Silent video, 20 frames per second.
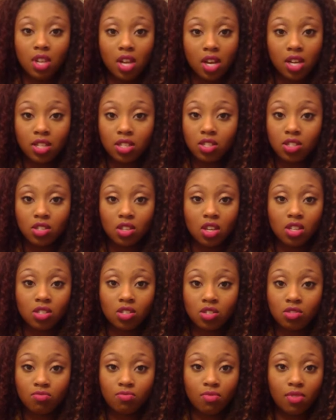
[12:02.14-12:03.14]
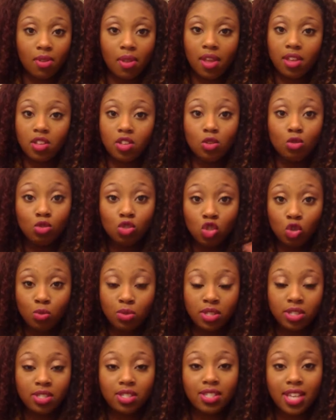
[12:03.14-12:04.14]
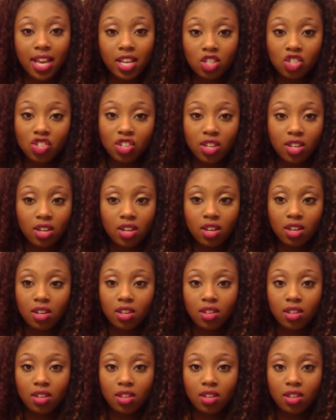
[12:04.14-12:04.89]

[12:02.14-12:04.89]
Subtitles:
a YouTube sensation.